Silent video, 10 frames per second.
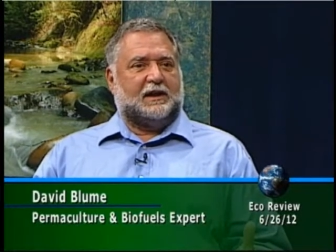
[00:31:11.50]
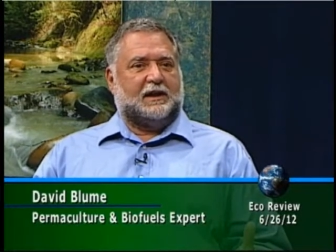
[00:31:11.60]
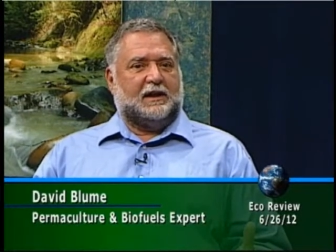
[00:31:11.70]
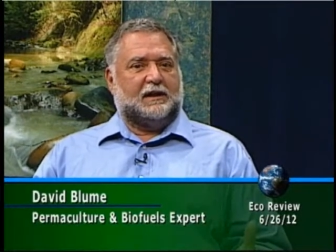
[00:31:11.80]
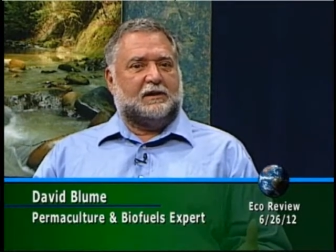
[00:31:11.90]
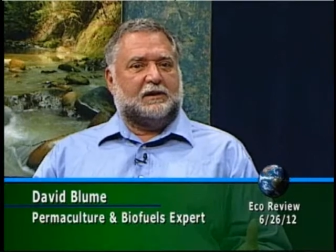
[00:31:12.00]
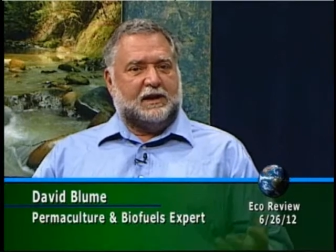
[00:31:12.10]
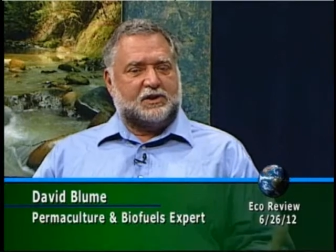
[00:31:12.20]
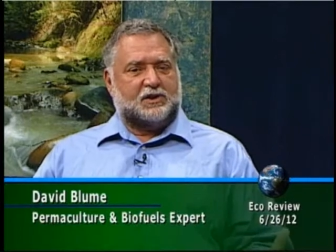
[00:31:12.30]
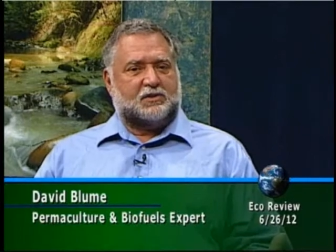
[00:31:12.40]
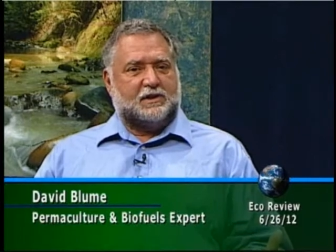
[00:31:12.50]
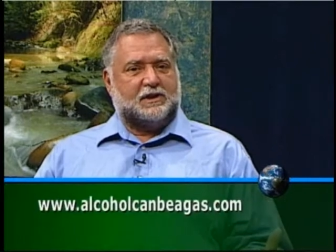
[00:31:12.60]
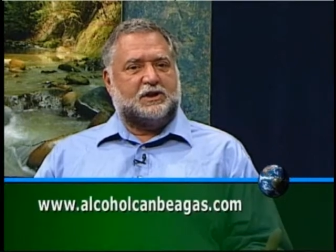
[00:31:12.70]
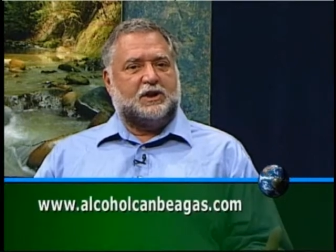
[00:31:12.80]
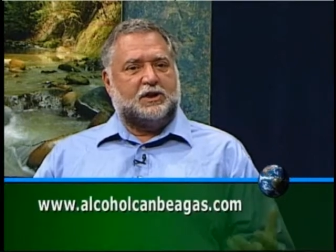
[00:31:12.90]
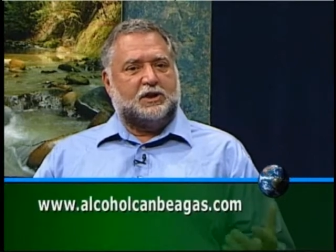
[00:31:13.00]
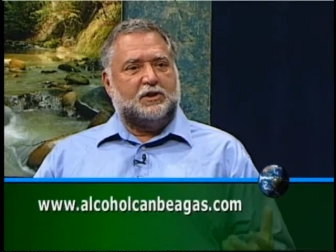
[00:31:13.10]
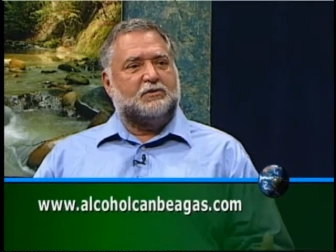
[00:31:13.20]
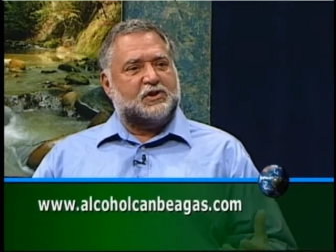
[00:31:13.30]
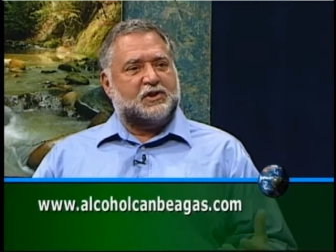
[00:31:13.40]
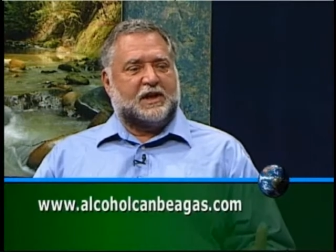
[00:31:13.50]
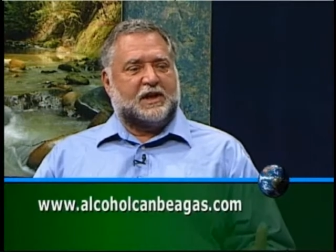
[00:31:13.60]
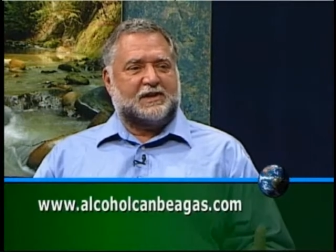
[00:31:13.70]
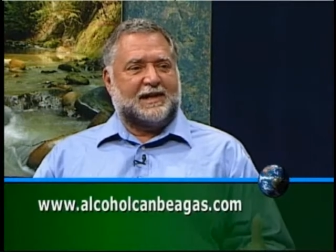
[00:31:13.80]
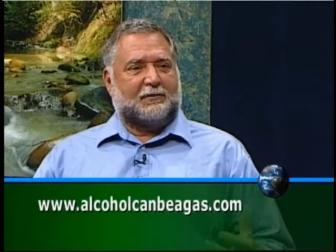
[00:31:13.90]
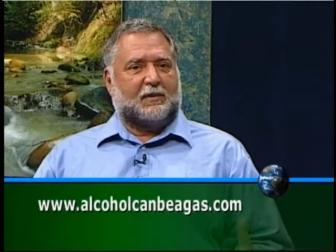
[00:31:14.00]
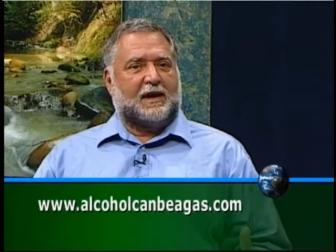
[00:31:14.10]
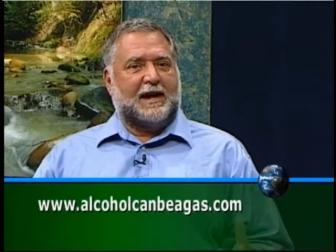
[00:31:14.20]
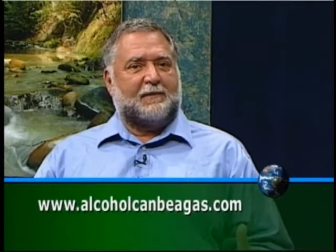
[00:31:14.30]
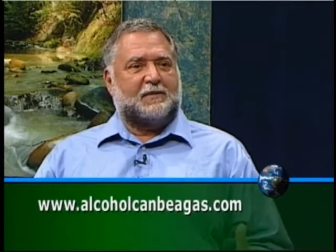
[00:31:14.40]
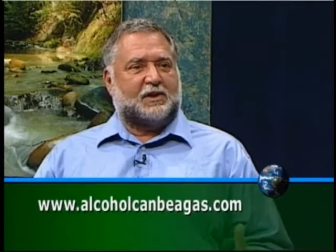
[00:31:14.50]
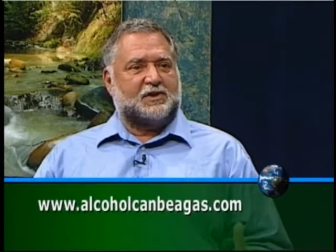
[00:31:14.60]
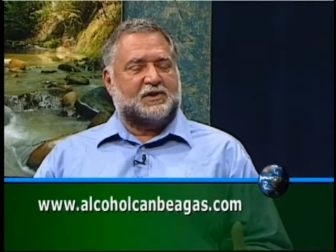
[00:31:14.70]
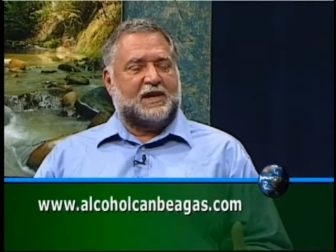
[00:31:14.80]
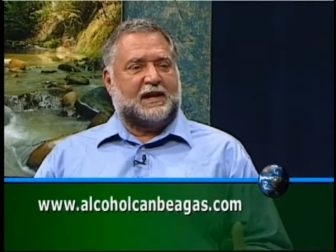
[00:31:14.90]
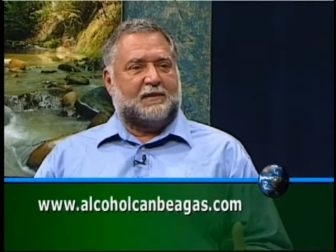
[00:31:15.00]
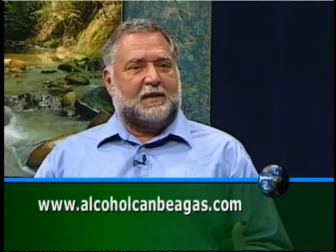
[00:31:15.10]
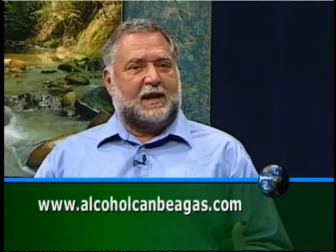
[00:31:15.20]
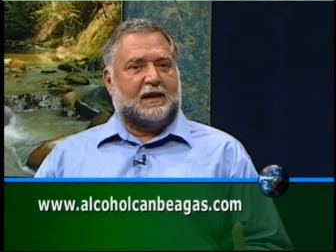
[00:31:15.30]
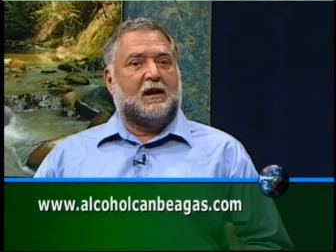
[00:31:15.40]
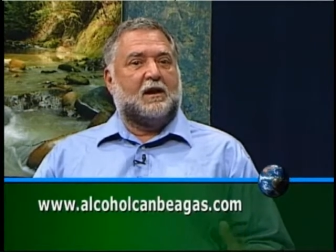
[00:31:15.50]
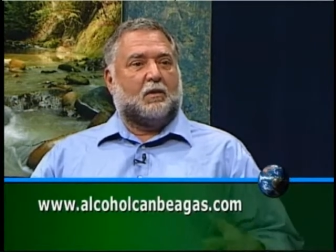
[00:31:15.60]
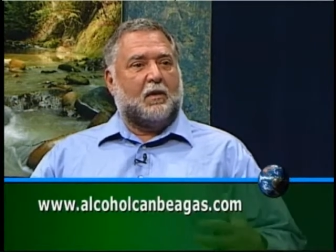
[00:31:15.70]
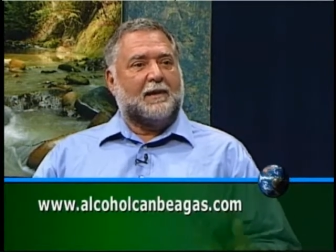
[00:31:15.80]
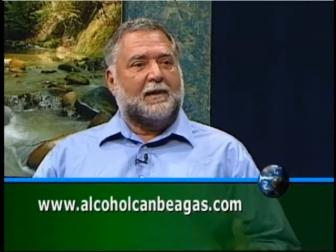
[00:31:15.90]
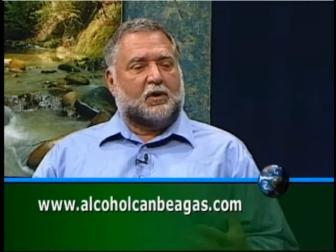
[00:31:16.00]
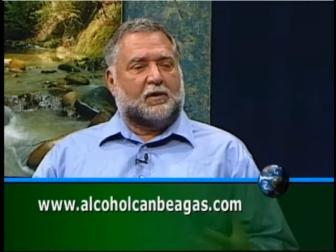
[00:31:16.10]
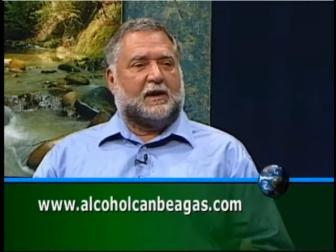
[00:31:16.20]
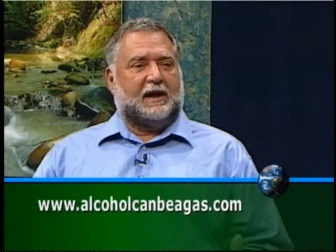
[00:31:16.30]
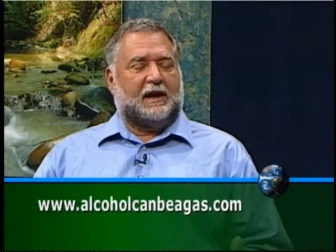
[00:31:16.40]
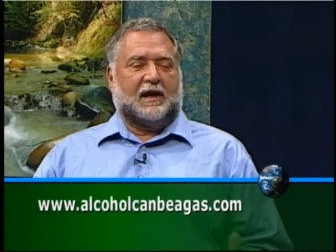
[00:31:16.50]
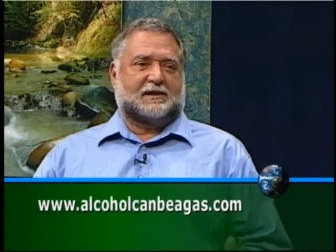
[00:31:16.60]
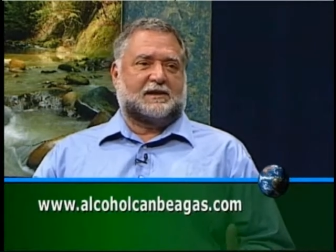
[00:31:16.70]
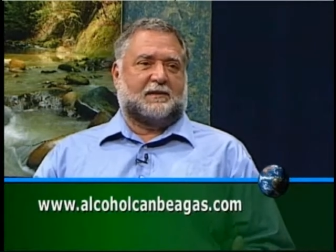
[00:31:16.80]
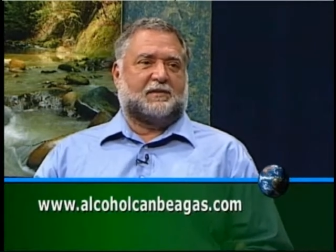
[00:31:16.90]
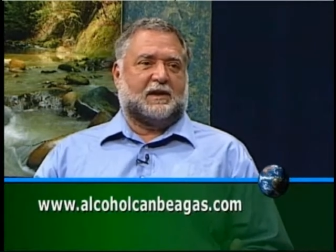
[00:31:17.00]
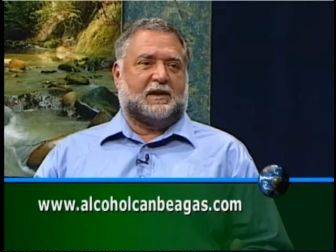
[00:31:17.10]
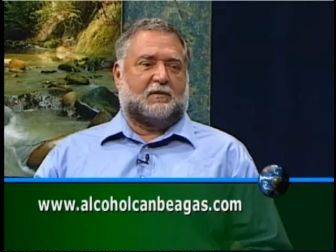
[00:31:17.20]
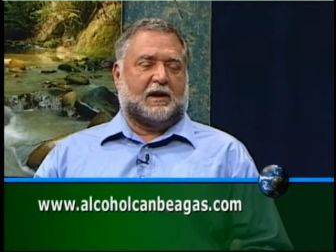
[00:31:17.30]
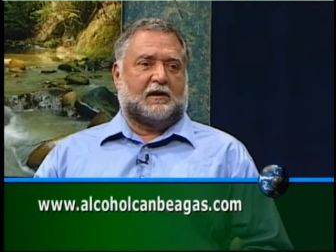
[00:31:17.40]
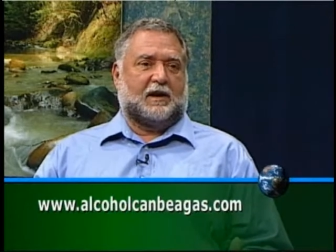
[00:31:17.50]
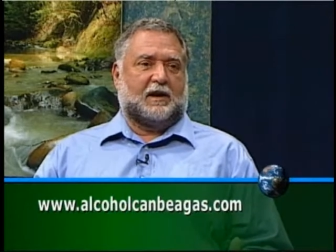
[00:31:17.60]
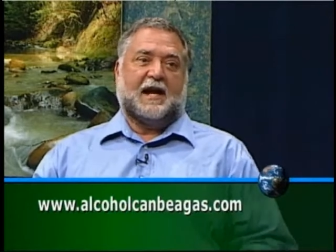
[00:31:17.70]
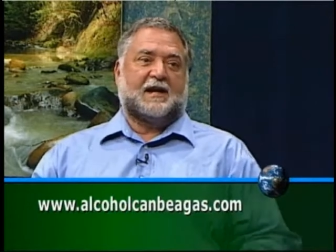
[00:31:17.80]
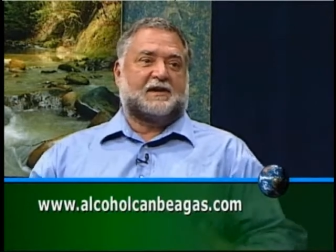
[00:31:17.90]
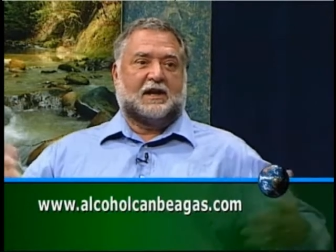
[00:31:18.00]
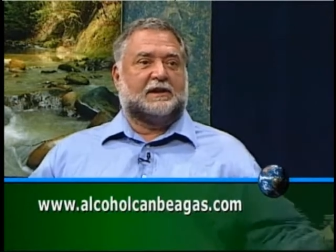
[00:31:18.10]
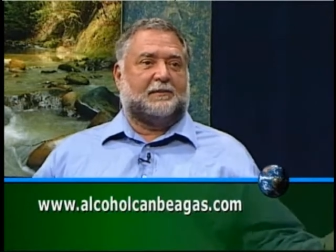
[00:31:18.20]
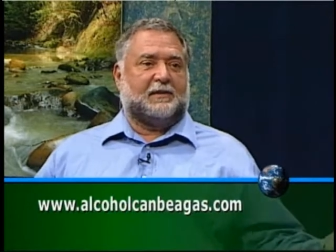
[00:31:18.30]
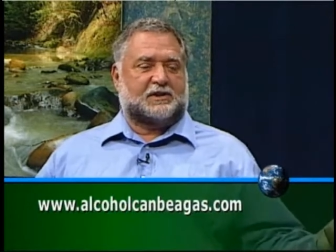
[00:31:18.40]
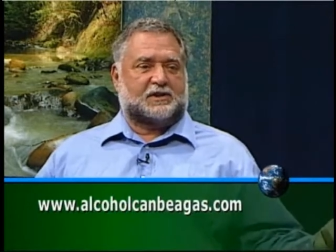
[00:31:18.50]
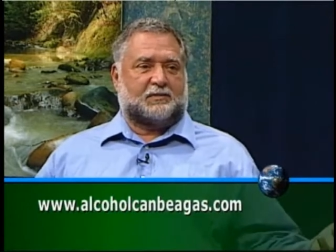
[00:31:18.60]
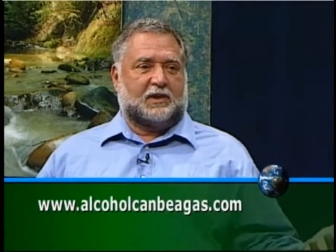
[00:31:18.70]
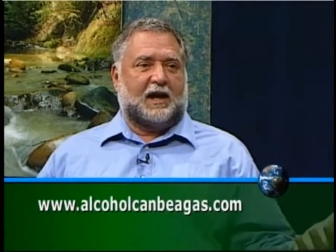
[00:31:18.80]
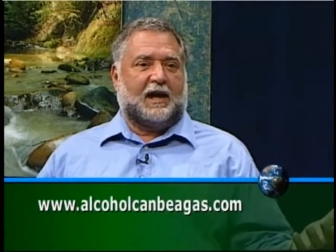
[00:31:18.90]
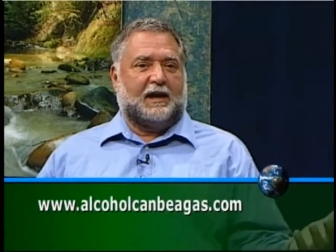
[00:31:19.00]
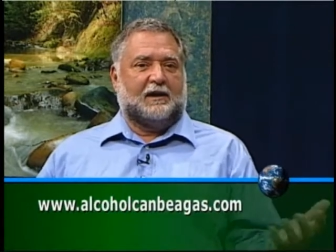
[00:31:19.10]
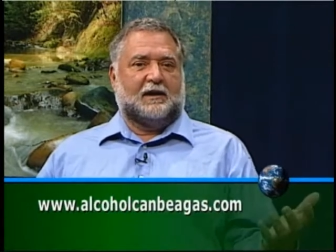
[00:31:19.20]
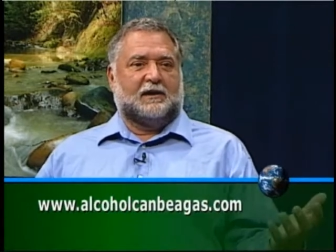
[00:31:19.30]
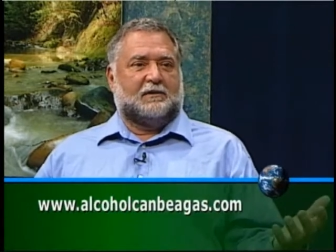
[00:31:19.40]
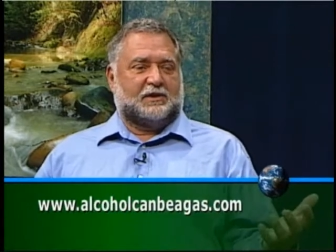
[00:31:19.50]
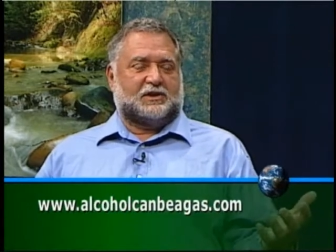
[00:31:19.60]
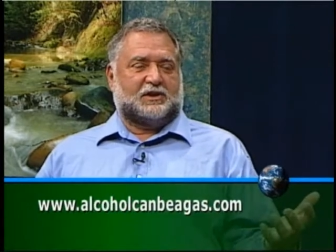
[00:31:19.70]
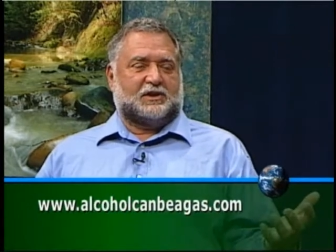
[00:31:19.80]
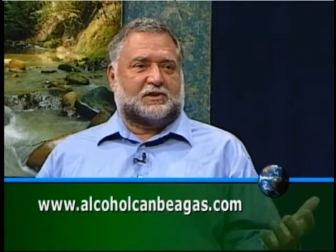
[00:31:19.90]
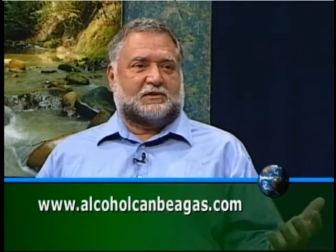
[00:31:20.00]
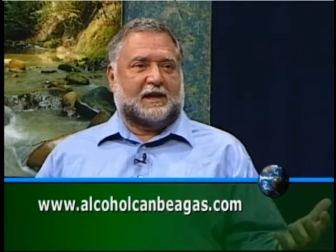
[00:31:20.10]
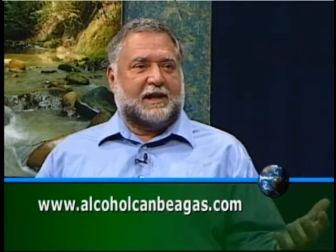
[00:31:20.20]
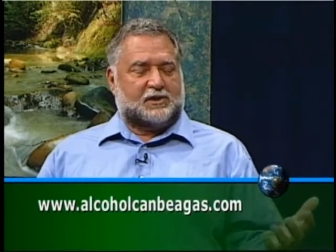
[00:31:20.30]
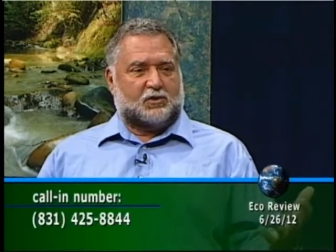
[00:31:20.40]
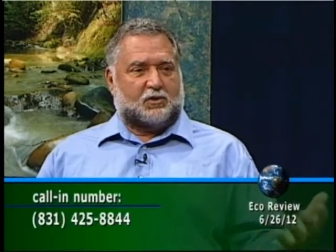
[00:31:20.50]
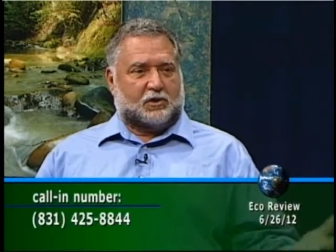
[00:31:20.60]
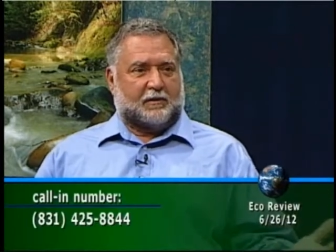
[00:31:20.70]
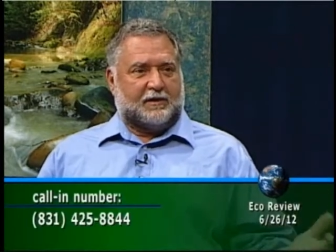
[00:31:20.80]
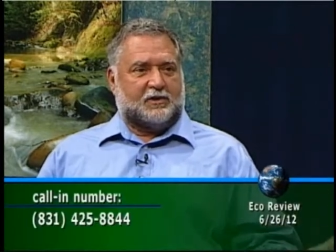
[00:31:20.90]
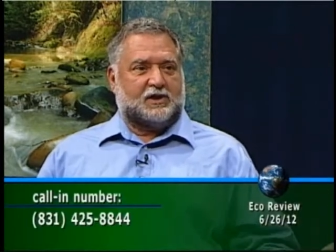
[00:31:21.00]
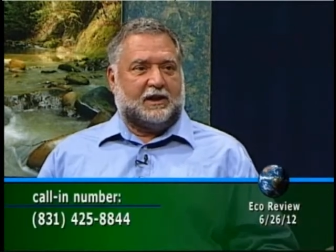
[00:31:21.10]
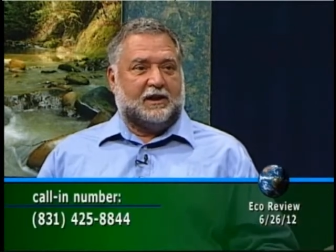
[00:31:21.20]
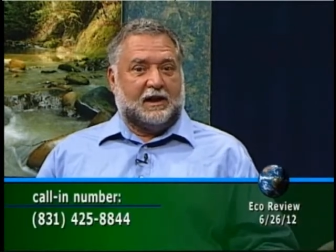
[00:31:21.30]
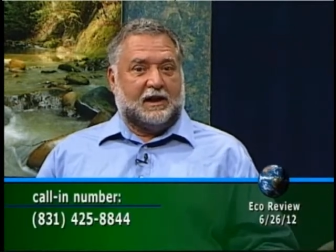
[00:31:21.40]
in industries to use things that run out because they can make way more money on something where it has an unlimited supply, which is like solar energy.